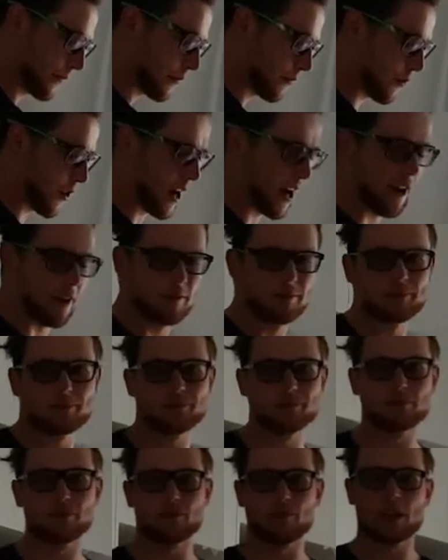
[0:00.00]
right.
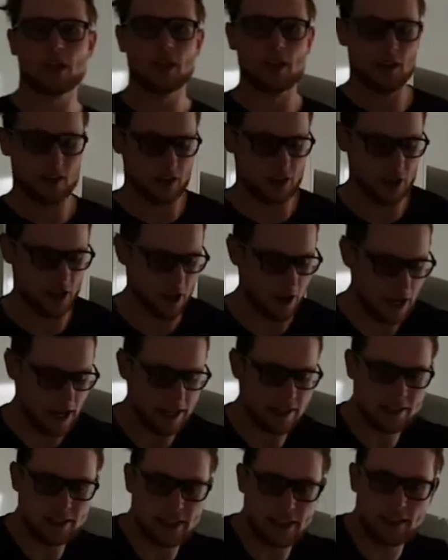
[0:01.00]
So,
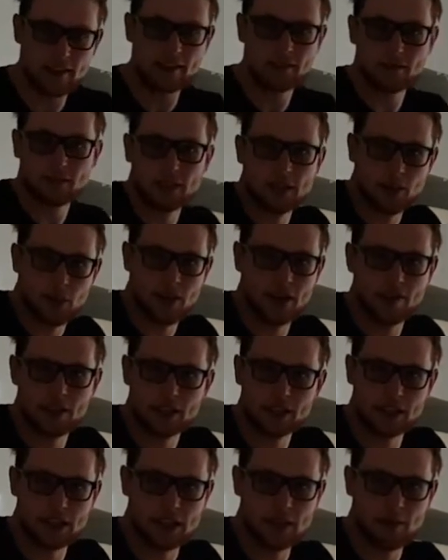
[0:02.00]
like I said in the
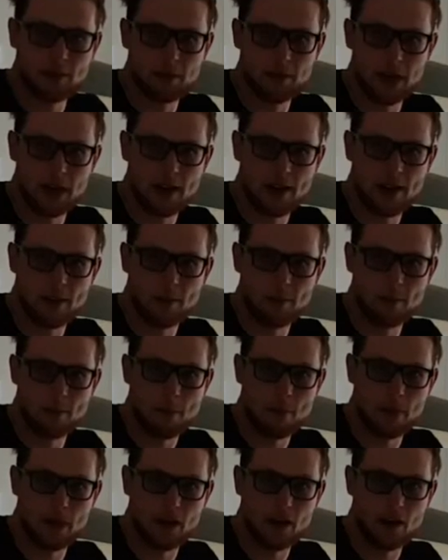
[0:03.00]
previous clip,
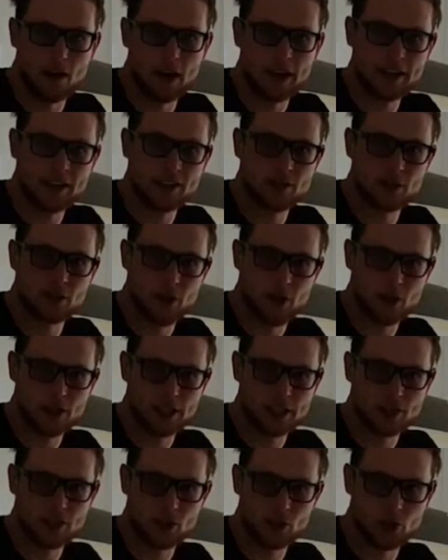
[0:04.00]
um, I need some
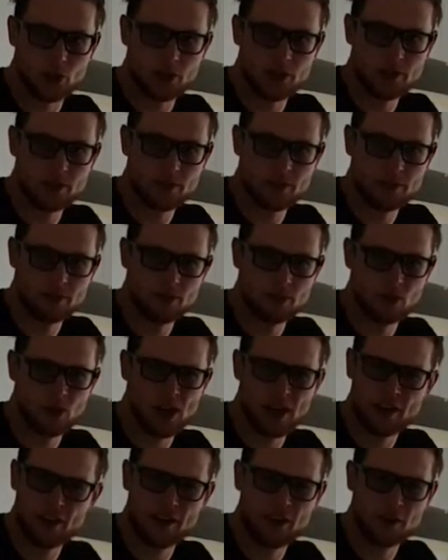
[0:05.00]
protein sources.
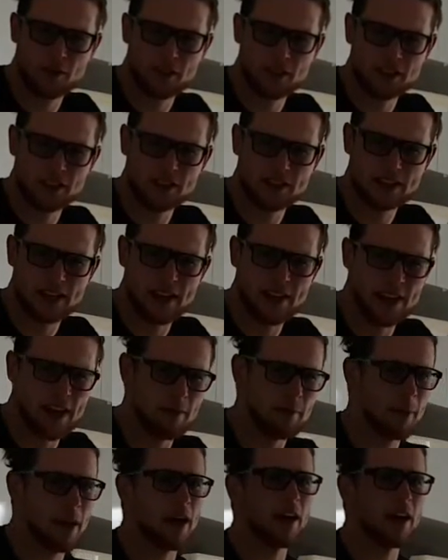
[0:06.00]
Well, I don't know if I did say that,